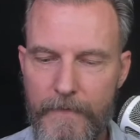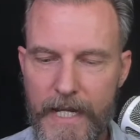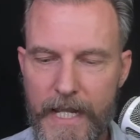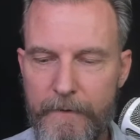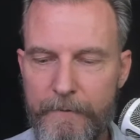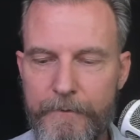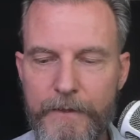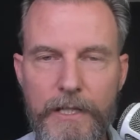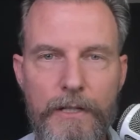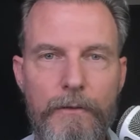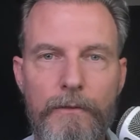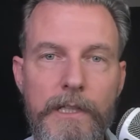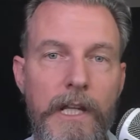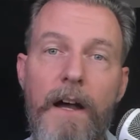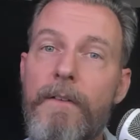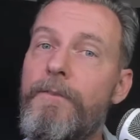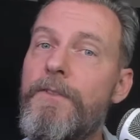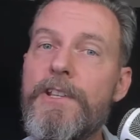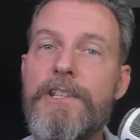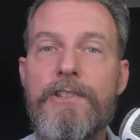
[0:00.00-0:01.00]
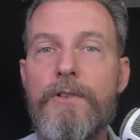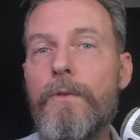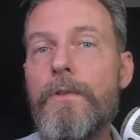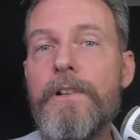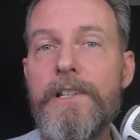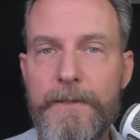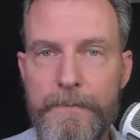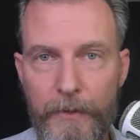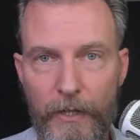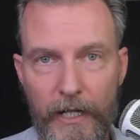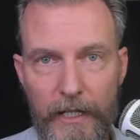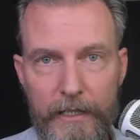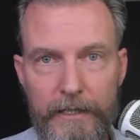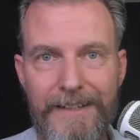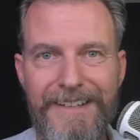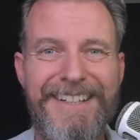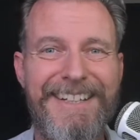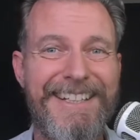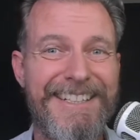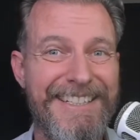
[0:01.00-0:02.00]
If you love the source book,
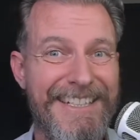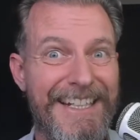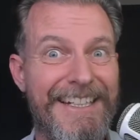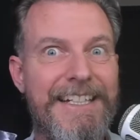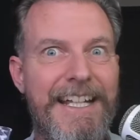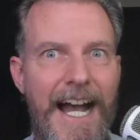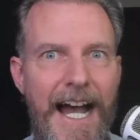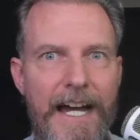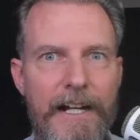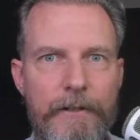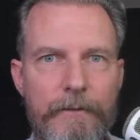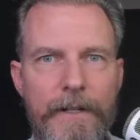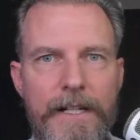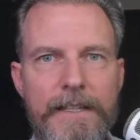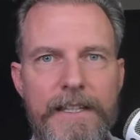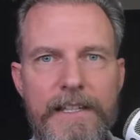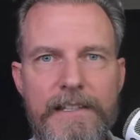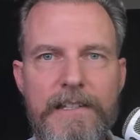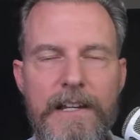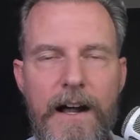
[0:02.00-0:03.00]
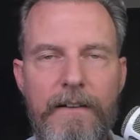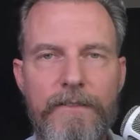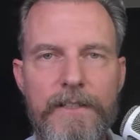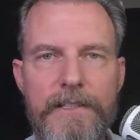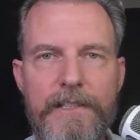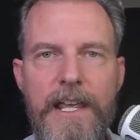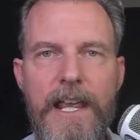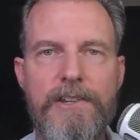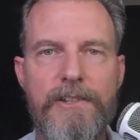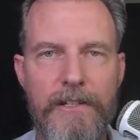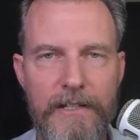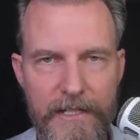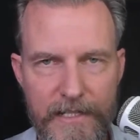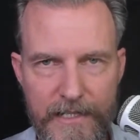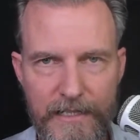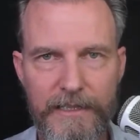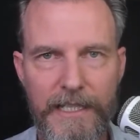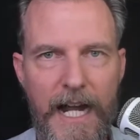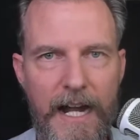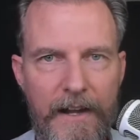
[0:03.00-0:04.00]
you got to read this novelization,
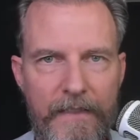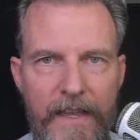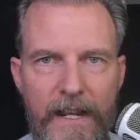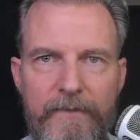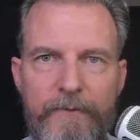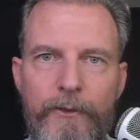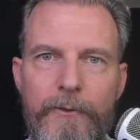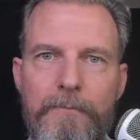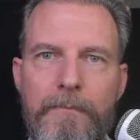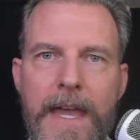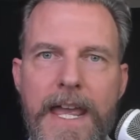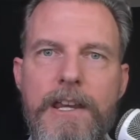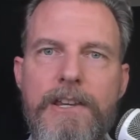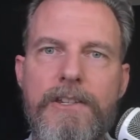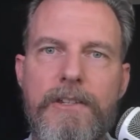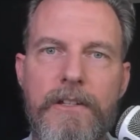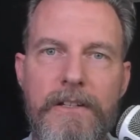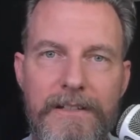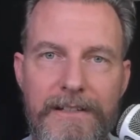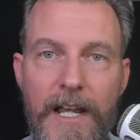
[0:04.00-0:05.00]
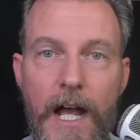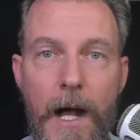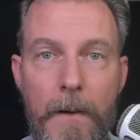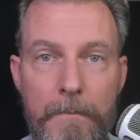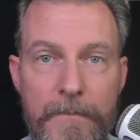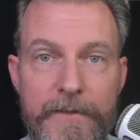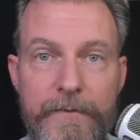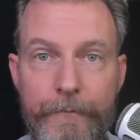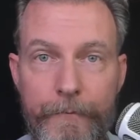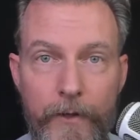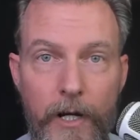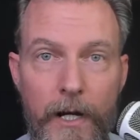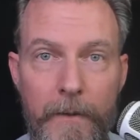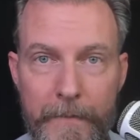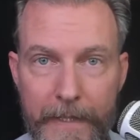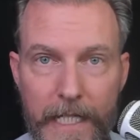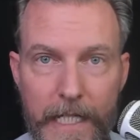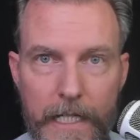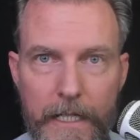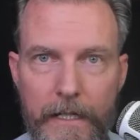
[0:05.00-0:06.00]
because a lot of that information comes
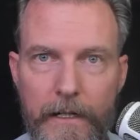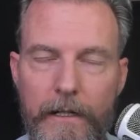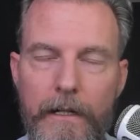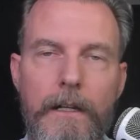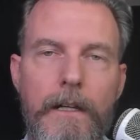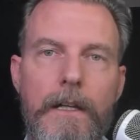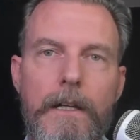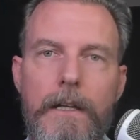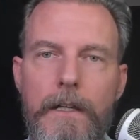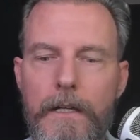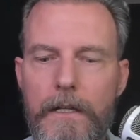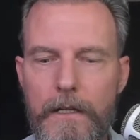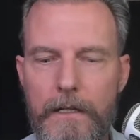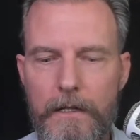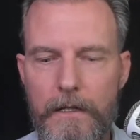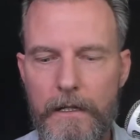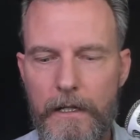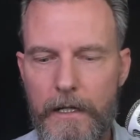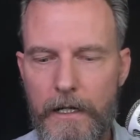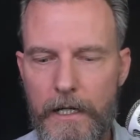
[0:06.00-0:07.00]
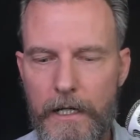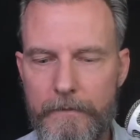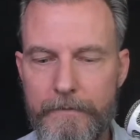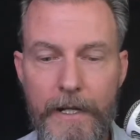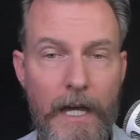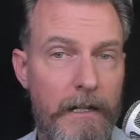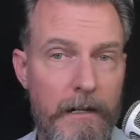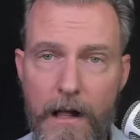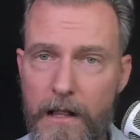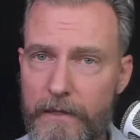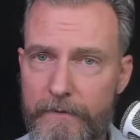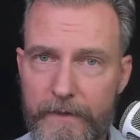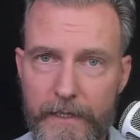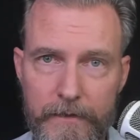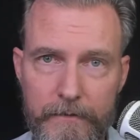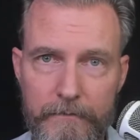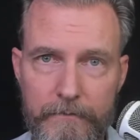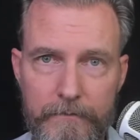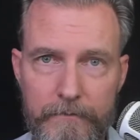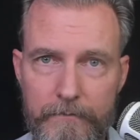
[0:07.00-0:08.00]
from here. Not all of
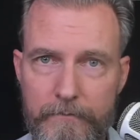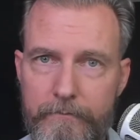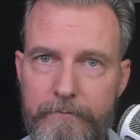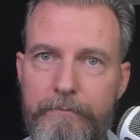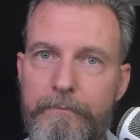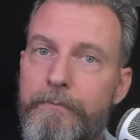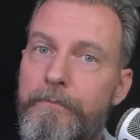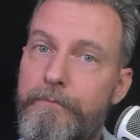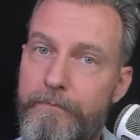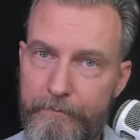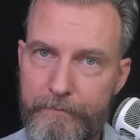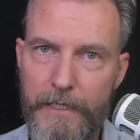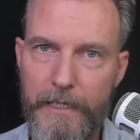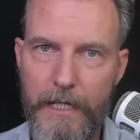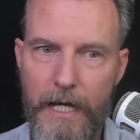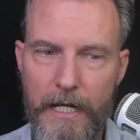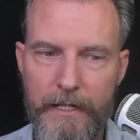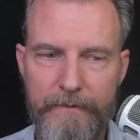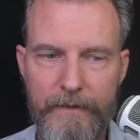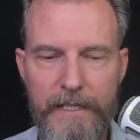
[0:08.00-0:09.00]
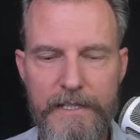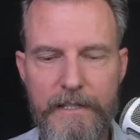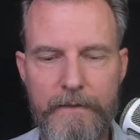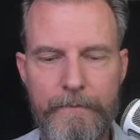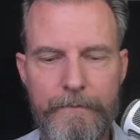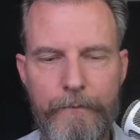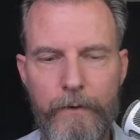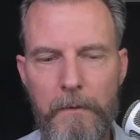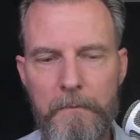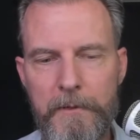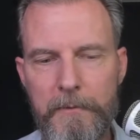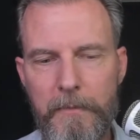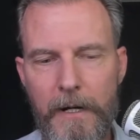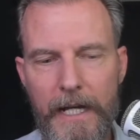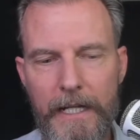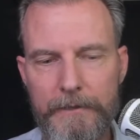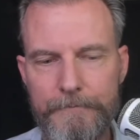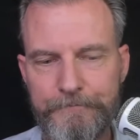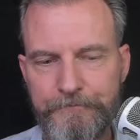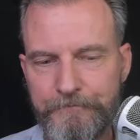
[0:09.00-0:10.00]
it, but a lot of it. It's informed
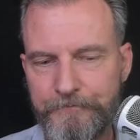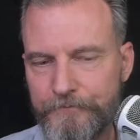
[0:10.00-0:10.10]
by it.